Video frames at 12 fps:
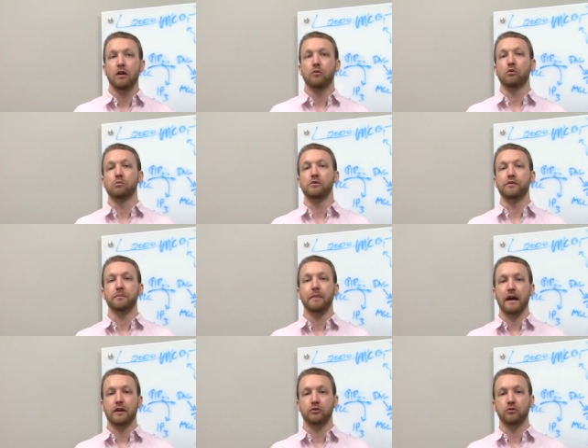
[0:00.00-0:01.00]
we're moving
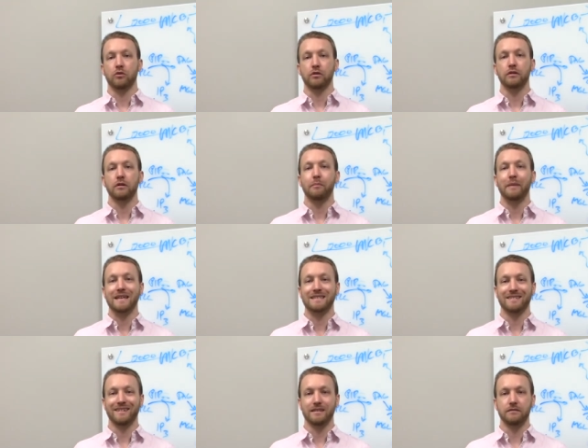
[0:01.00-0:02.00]
back toward
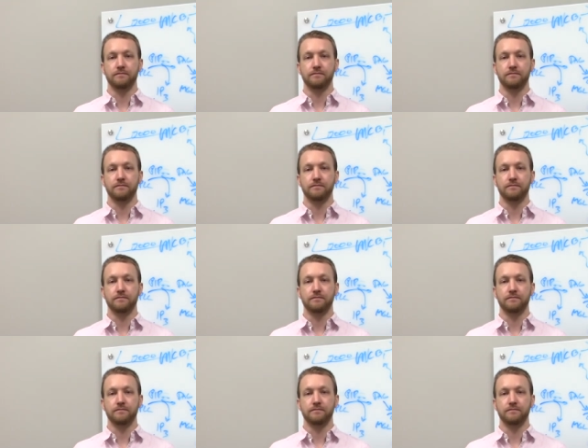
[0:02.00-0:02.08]
baseline.